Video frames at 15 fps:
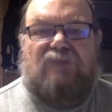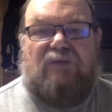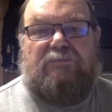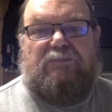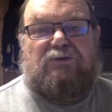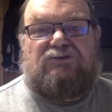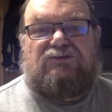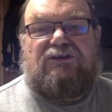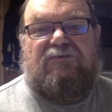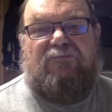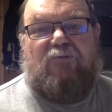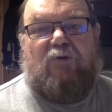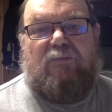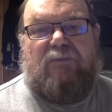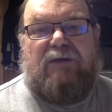And personally,
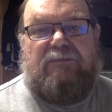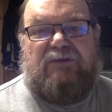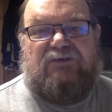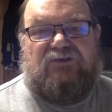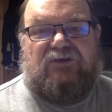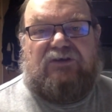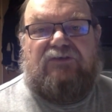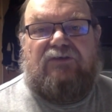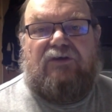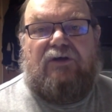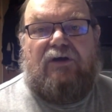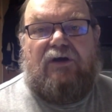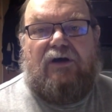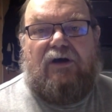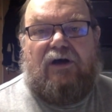for my business,
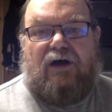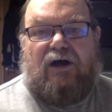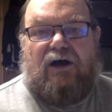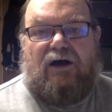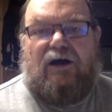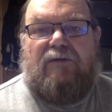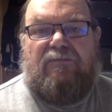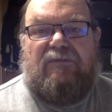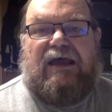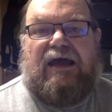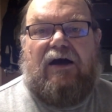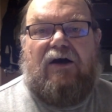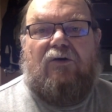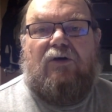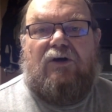I'm
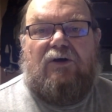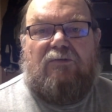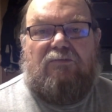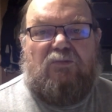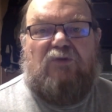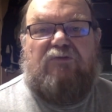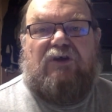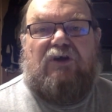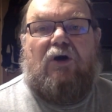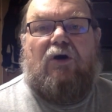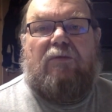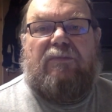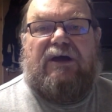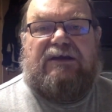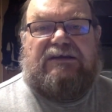now moving
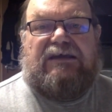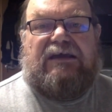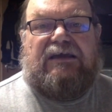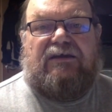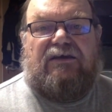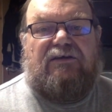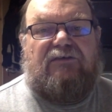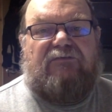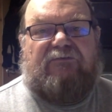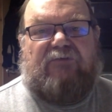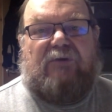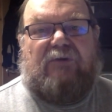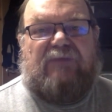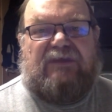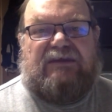all my data
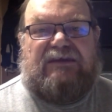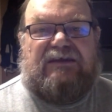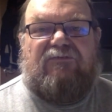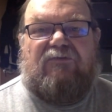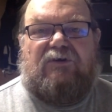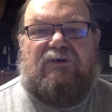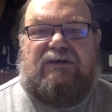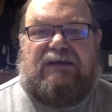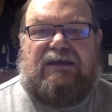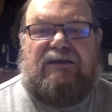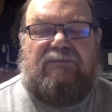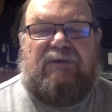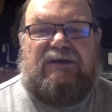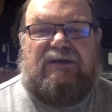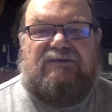from the different
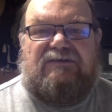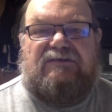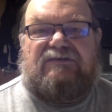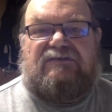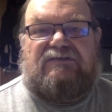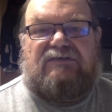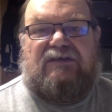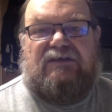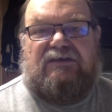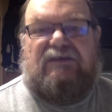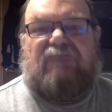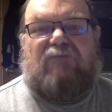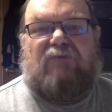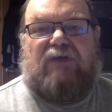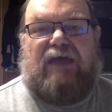databases and
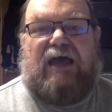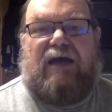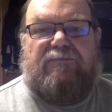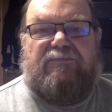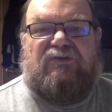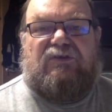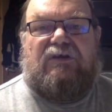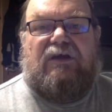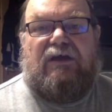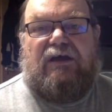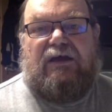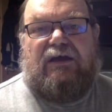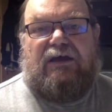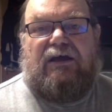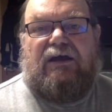different apps,
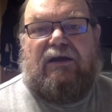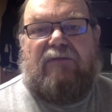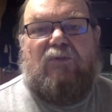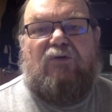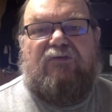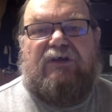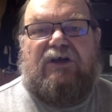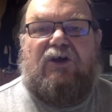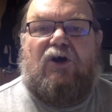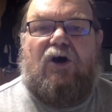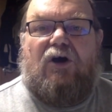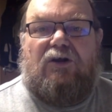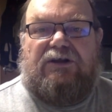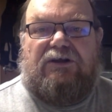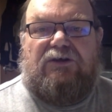and I'm moving it
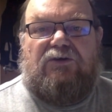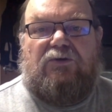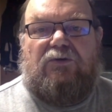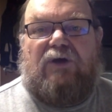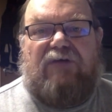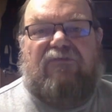all into